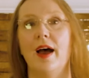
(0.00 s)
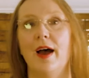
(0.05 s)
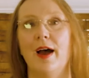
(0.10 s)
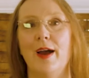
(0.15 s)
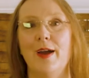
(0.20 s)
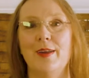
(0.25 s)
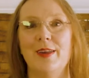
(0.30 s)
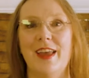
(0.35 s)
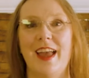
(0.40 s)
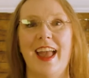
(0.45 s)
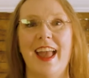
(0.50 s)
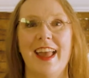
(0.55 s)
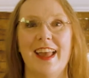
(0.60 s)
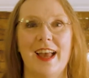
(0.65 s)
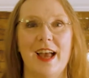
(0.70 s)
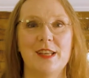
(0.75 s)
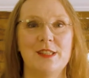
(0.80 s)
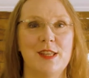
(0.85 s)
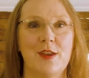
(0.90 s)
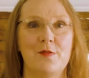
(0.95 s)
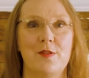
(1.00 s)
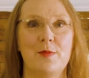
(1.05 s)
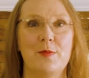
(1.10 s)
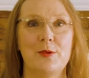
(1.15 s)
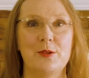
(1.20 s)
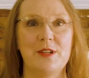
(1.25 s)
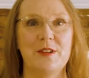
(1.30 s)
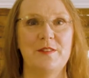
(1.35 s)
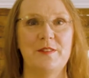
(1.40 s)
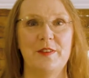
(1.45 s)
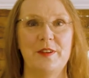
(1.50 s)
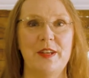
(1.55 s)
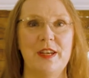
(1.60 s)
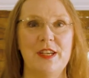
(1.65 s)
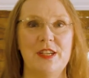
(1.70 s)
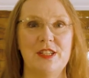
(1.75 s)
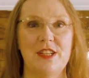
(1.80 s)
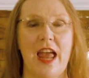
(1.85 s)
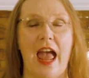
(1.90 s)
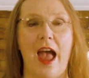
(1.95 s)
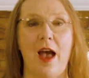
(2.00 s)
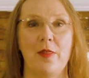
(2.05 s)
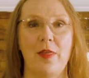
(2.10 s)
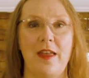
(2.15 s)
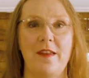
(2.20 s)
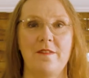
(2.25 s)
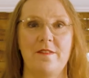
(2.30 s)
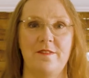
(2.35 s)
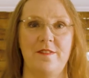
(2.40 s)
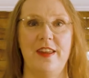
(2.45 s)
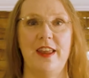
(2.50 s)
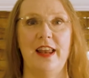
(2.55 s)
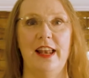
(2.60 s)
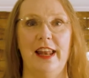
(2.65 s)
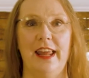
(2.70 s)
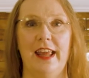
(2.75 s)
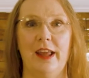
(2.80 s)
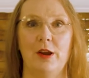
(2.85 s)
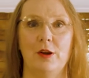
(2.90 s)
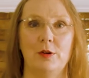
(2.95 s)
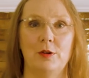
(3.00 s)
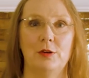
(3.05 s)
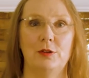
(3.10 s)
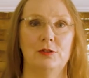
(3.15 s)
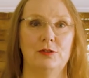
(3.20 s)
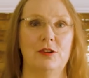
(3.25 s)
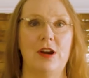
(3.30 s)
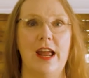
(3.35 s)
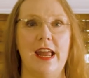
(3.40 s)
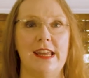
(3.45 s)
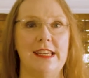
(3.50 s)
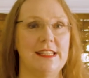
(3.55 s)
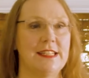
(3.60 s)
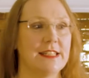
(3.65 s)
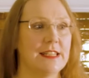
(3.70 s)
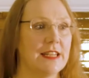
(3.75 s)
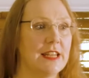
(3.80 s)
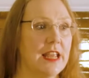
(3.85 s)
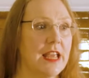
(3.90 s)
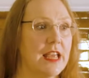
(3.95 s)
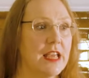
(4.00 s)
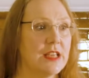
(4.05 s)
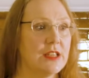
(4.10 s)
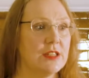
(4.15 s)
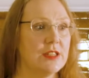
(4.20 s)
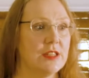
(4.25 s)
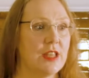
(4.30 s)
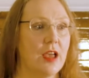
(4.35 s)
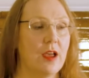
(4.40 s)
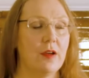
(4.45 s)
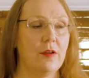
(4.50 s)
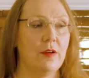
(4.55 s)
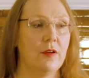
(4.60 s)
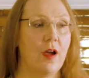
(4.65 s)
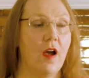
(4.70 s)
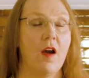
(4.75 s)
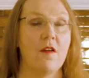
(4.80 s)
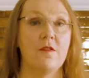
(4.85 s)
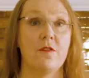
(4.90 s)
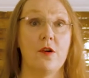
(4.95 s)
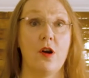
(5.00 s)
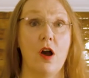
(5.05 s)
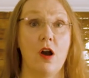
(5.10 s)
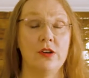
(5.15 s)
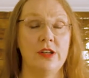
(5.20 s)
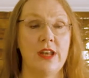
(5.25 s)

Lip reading: Okay, has everybody finished how they're feeling? Great. So for our